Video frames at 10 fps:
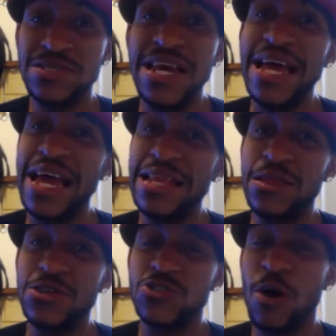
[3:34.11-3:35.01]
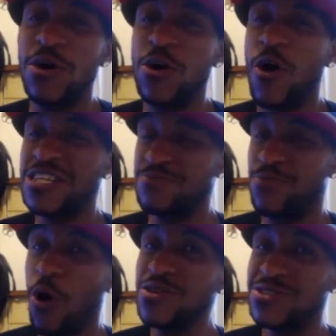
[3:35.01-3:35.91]
And LeSean McCoy
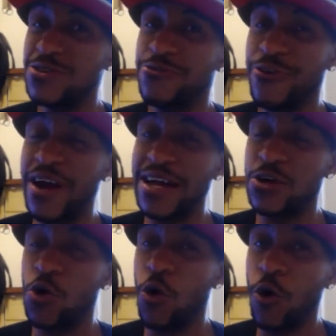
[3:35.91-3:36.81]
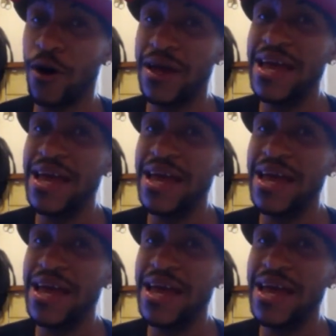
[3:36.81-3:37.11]
spoke to Frank Gore,